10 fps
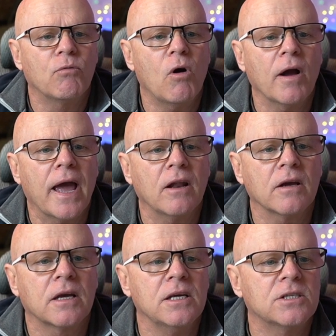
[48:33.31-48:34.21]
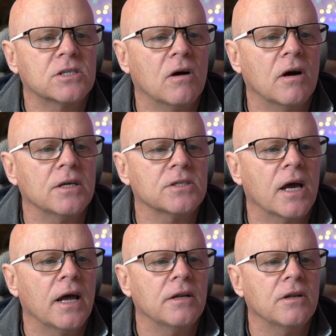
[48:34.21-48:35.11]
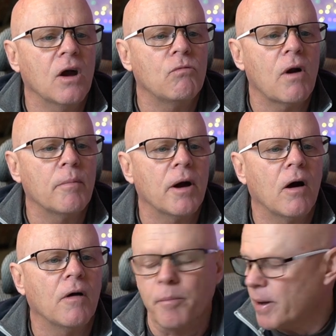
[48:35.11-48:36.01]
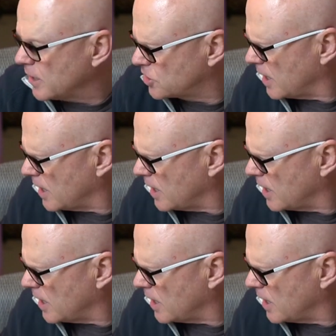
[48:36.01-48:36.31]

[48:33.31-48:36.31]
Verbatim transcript: wrong Allen key size and no rubber on the base.